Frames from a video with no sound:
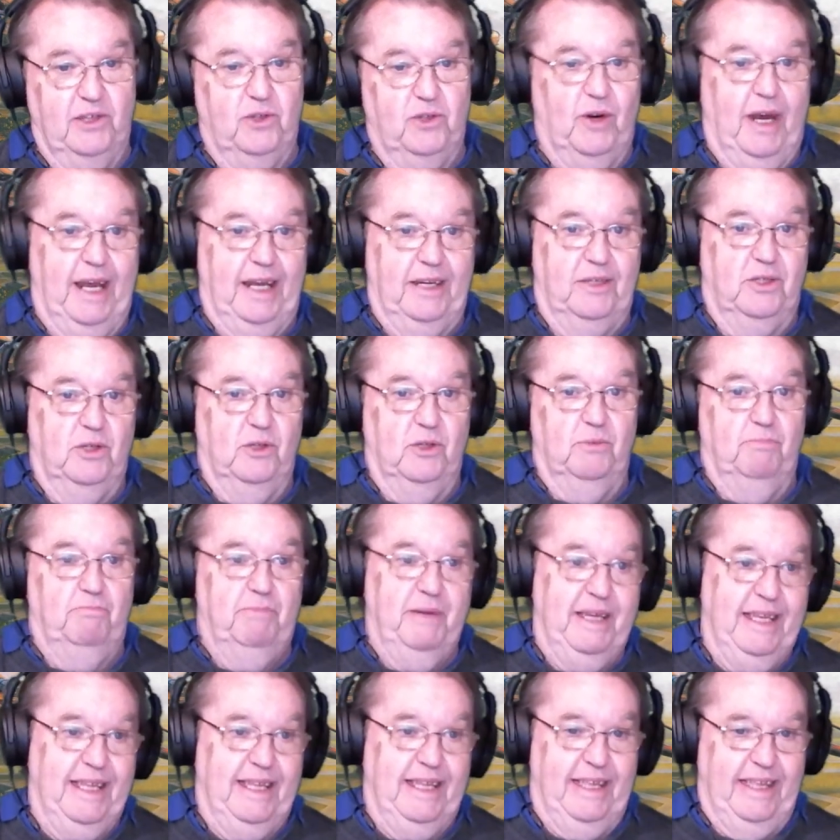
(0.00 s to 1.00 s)
try to
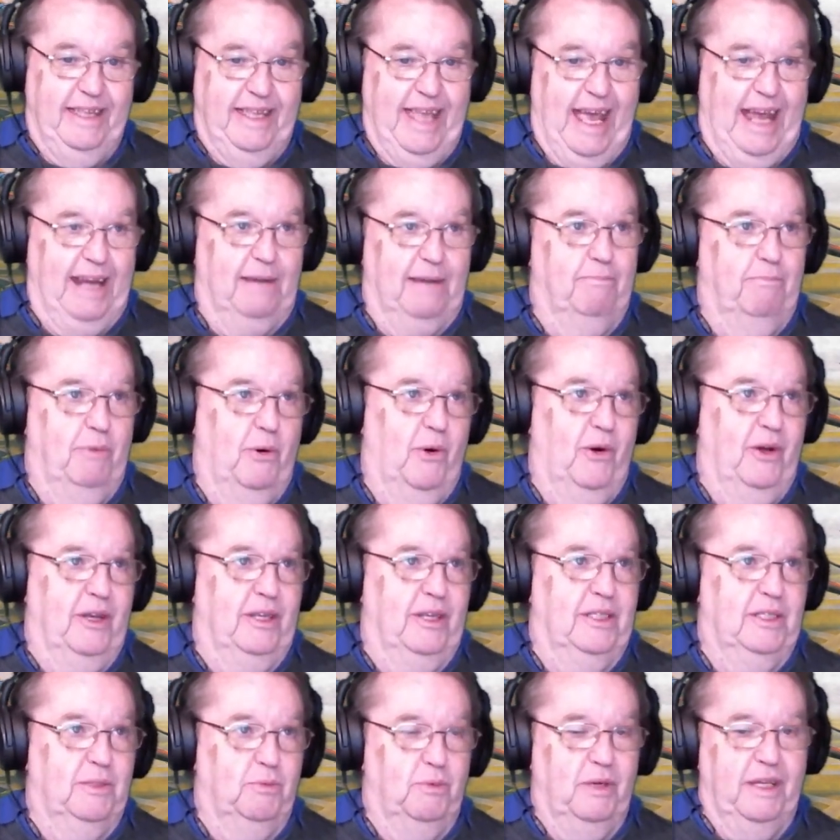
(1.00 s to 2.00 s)
beat that
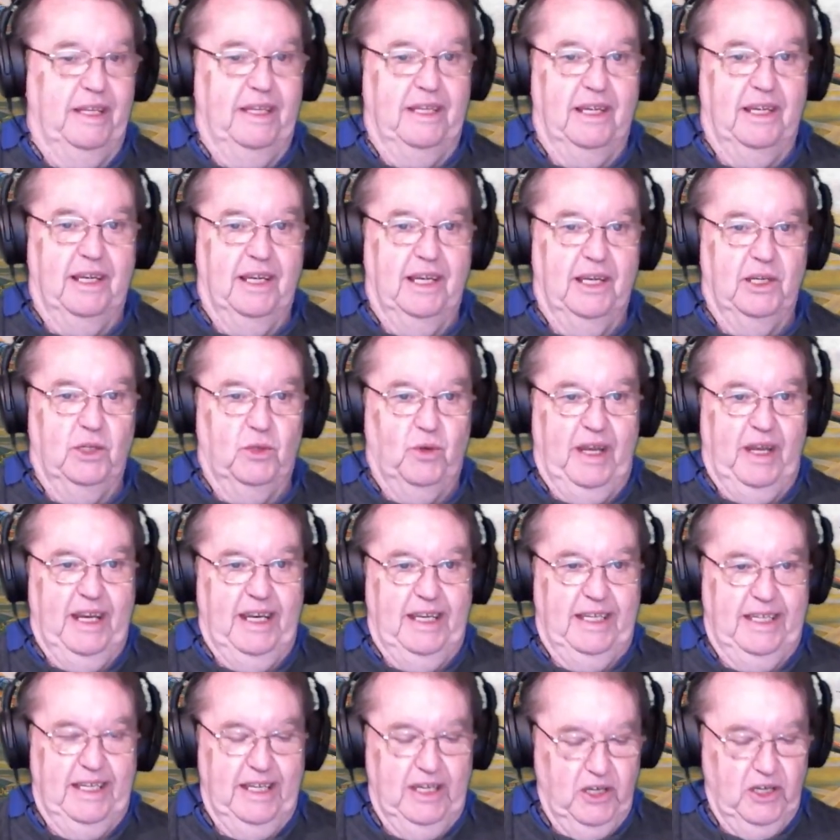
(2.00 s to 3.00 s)
points with
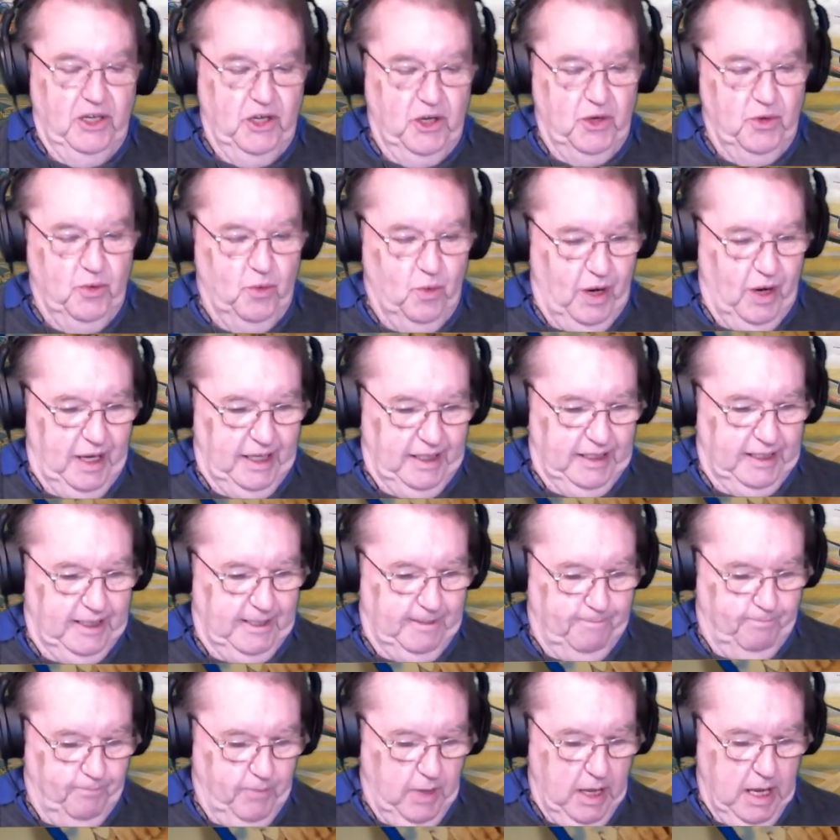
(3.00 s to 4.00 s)
20 new
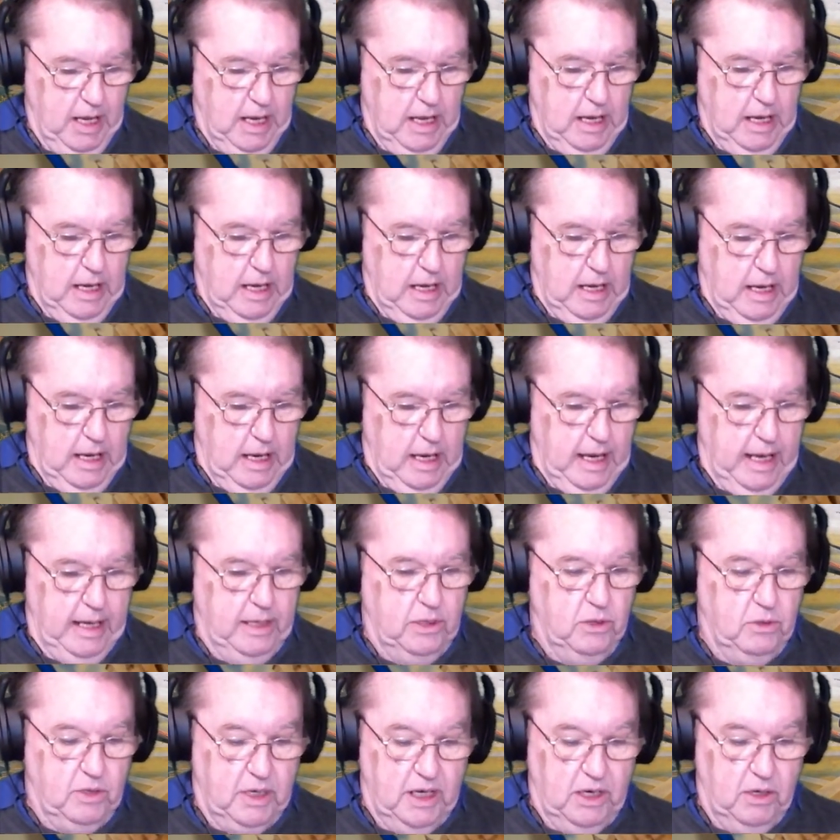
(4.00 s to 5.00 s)
ones.
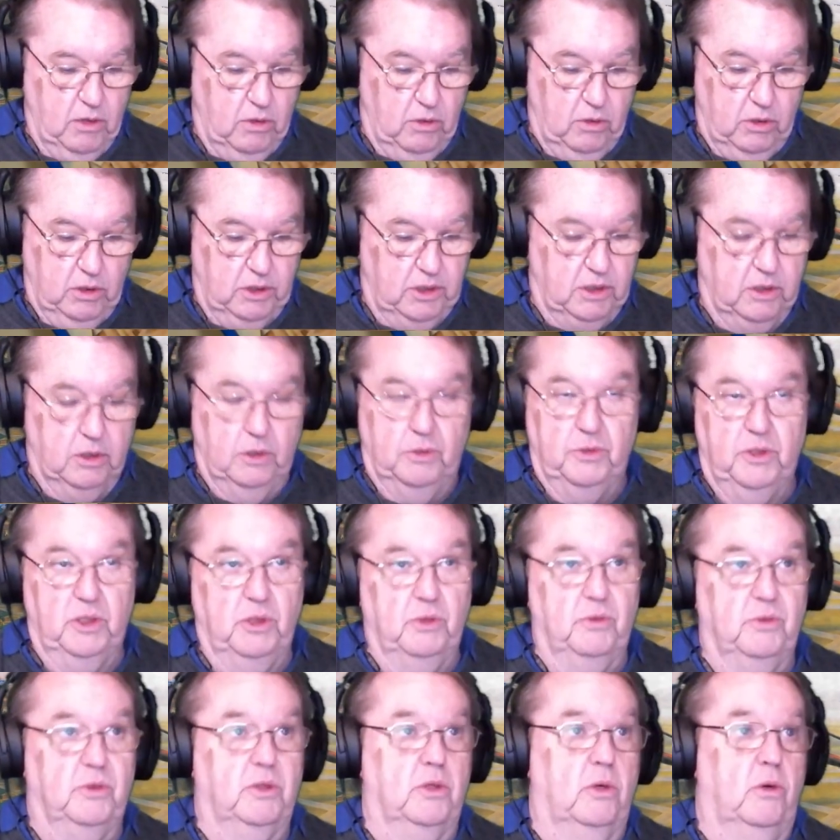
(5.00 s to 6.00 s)
And you can also
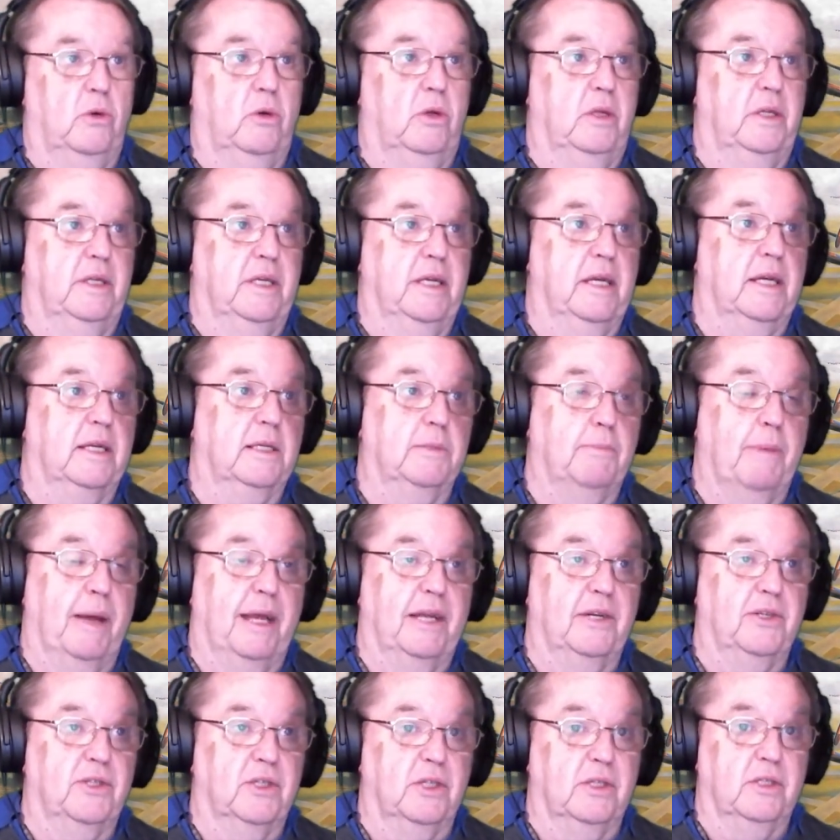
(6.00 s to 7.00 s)
use all the
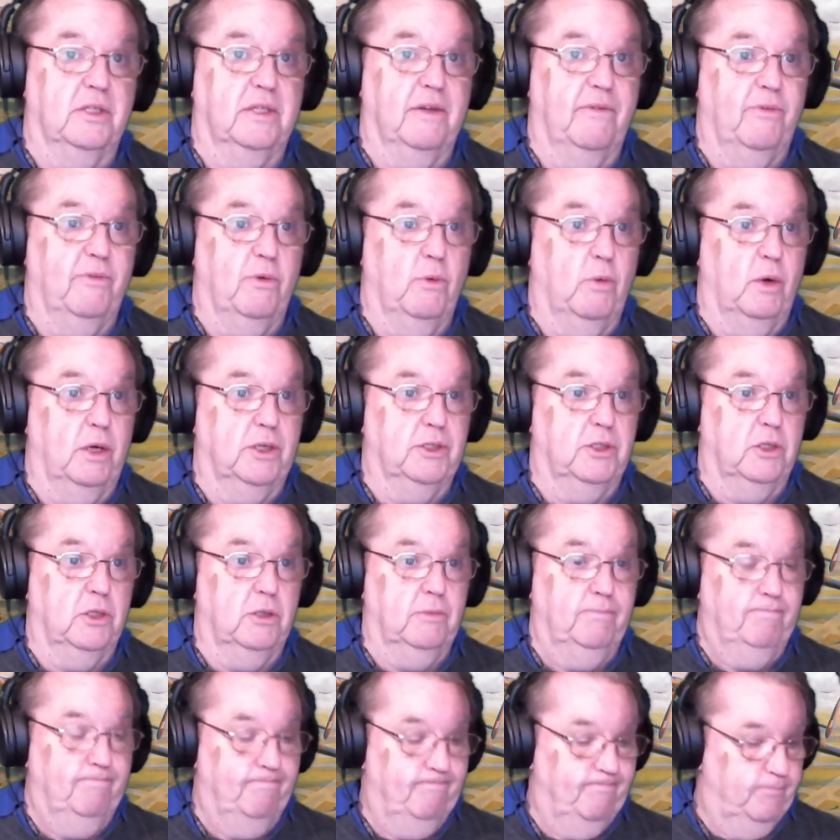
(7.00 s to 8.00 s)
expansions if you want
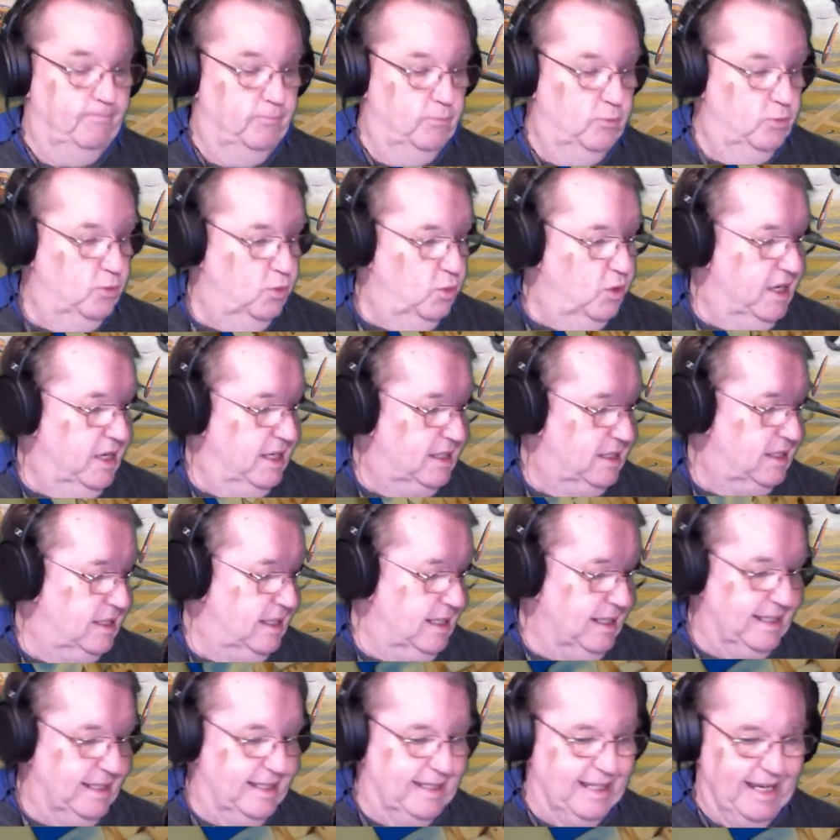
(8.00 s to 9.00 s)
to, which
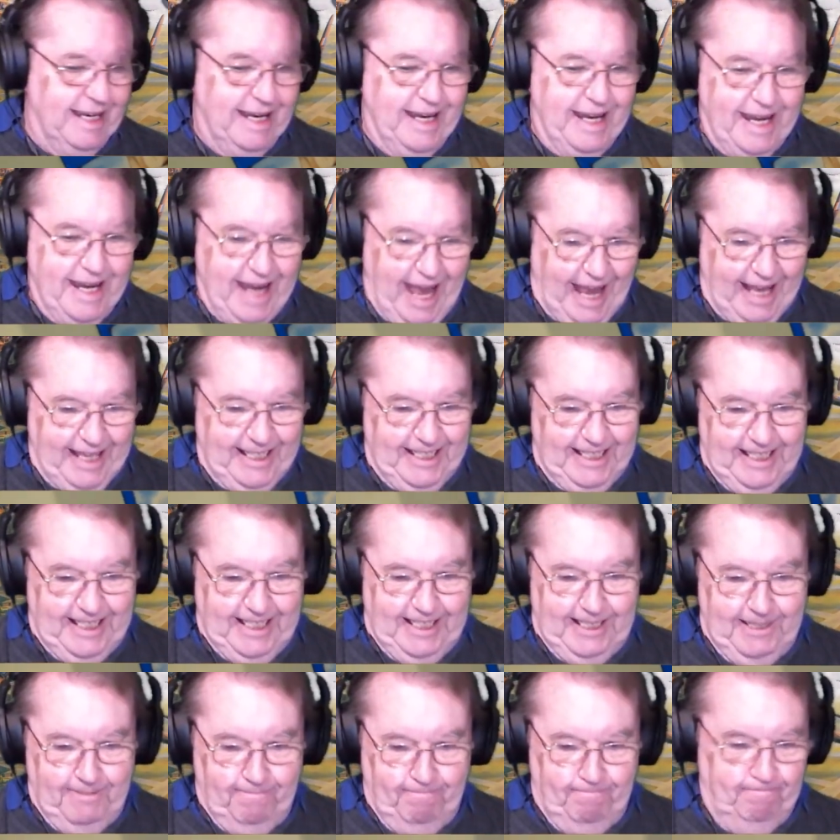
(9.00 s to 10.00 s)
is
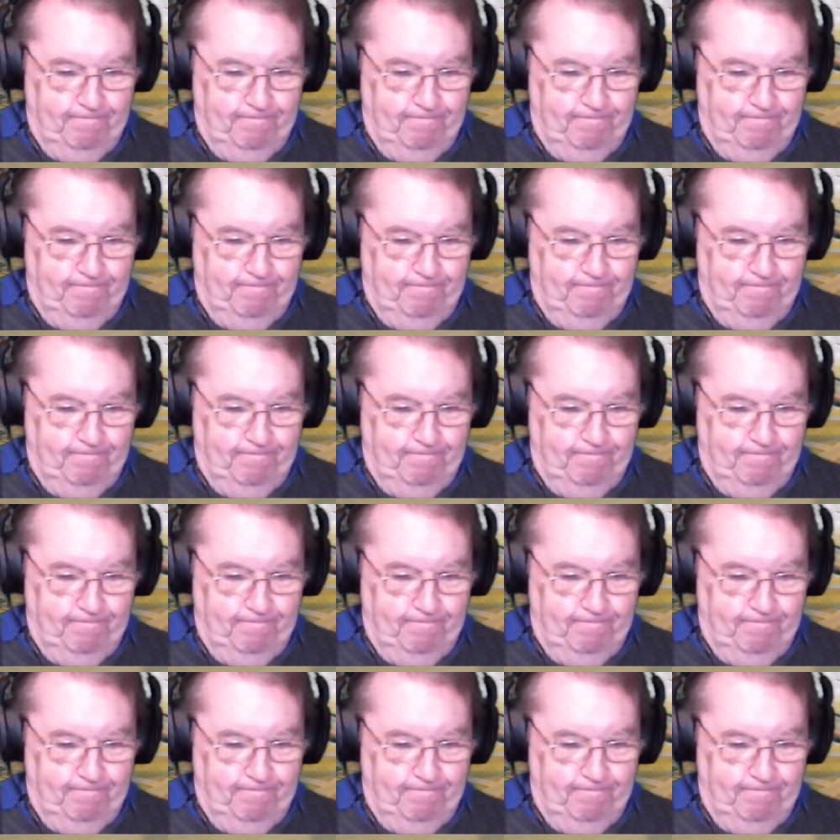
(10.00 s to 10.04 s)
nice.